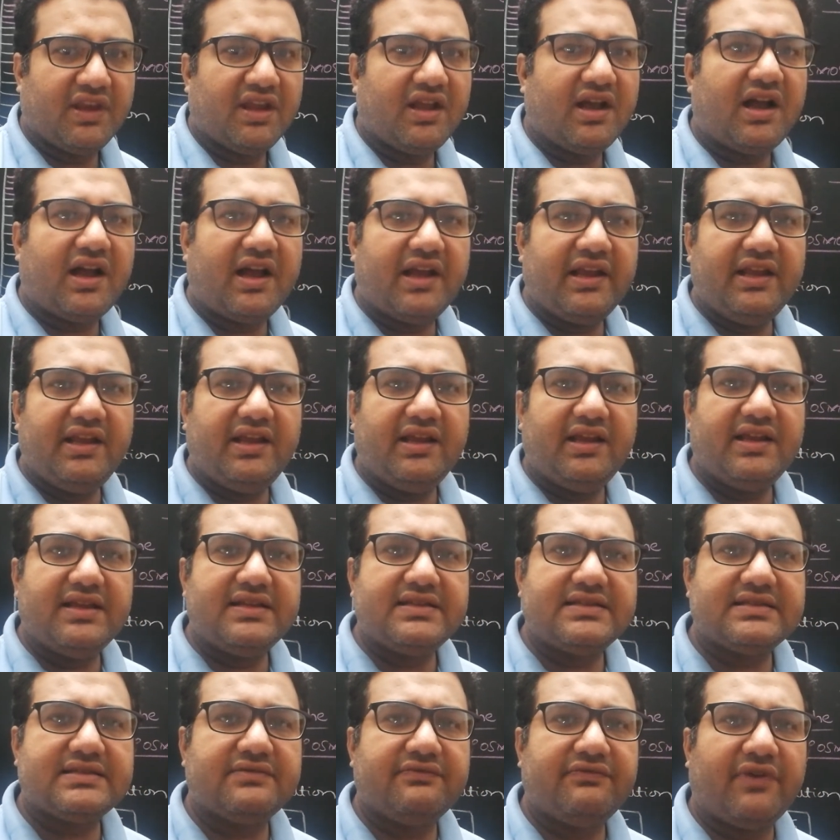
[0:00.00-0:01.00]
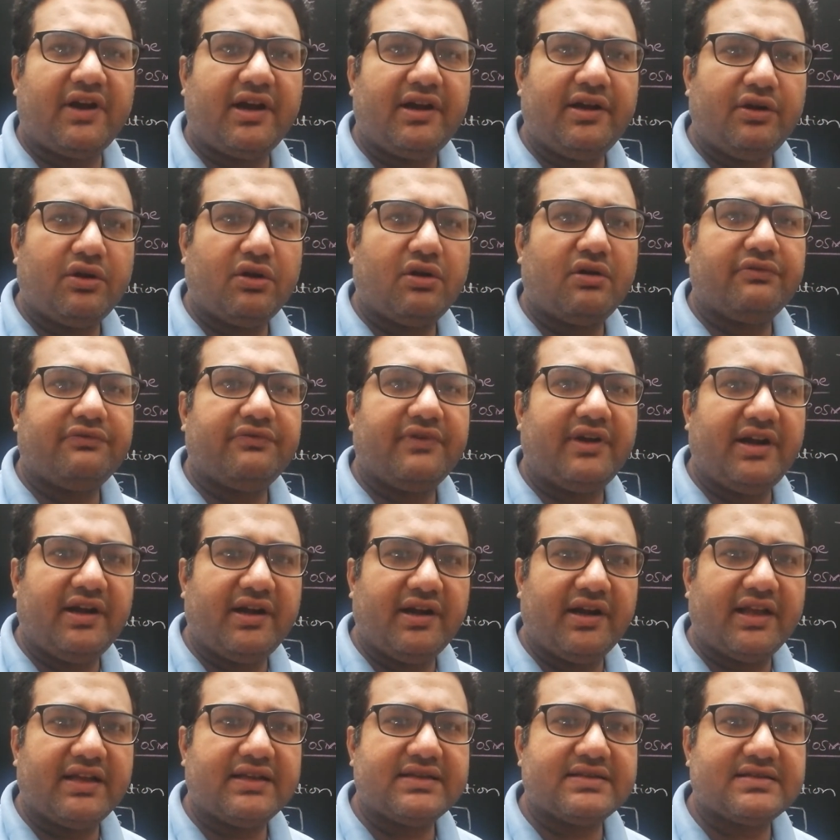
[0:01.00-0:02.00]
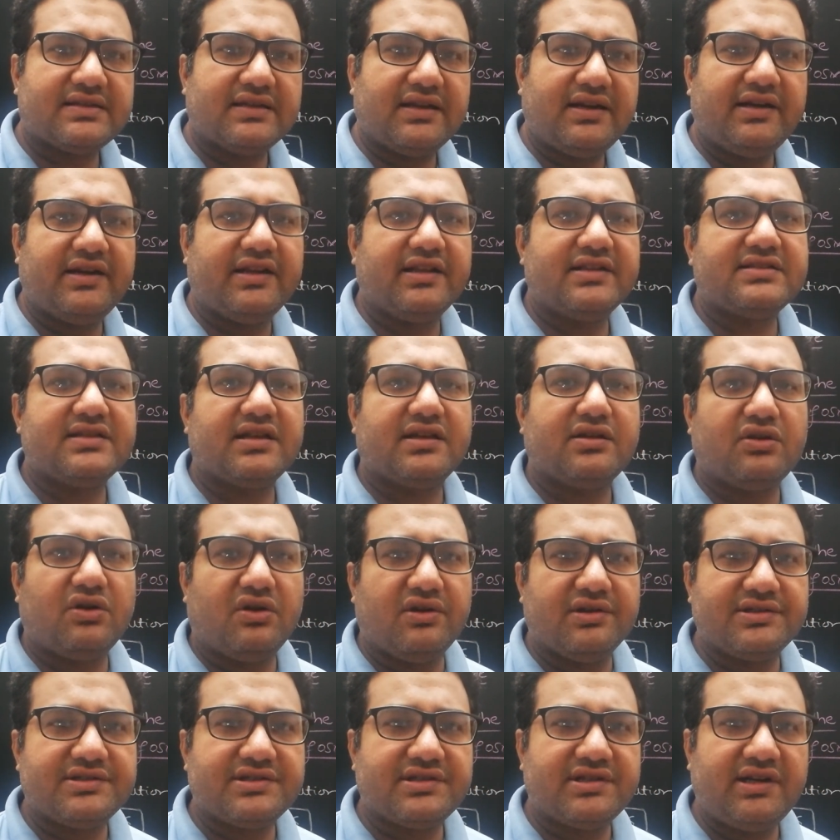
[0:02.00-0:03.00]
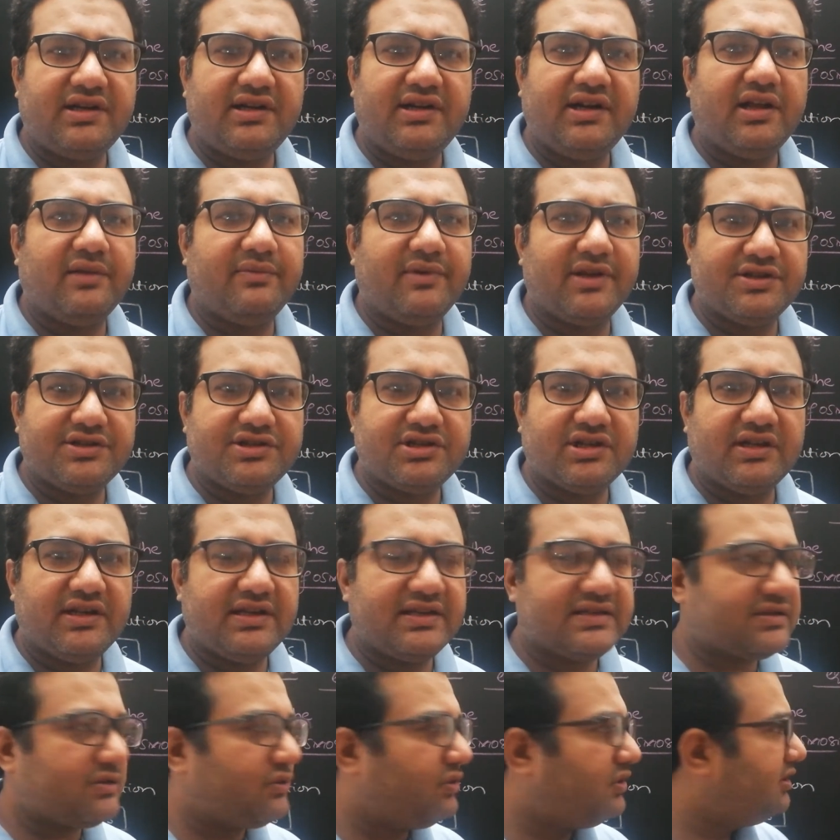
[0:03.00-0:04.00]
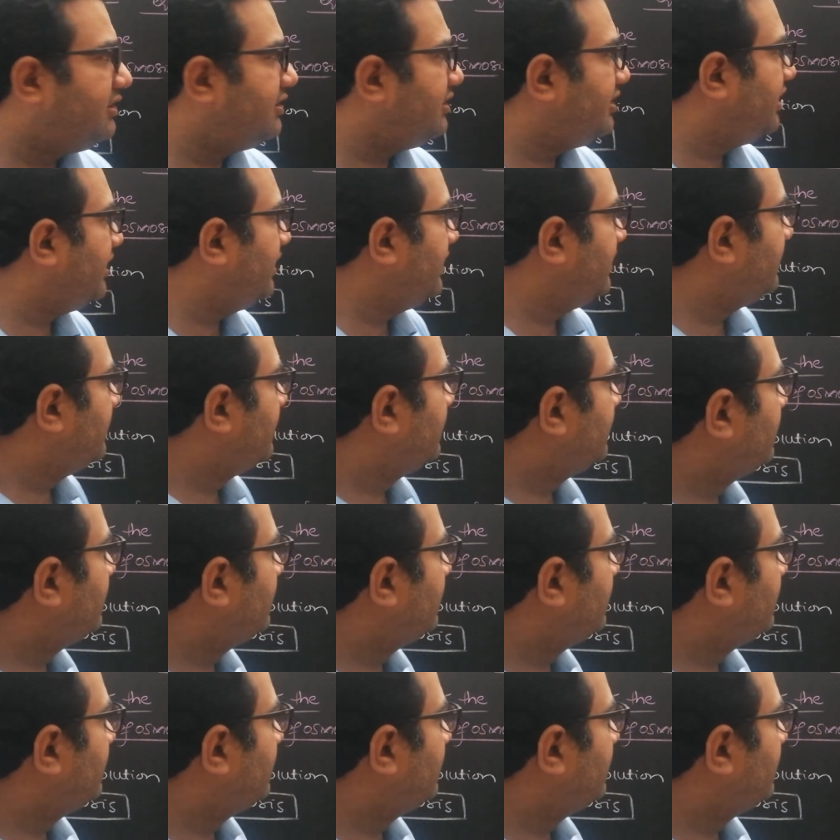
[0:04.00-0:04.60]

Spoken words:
I is Wendthoff index, it is a constant dimensionless quantity.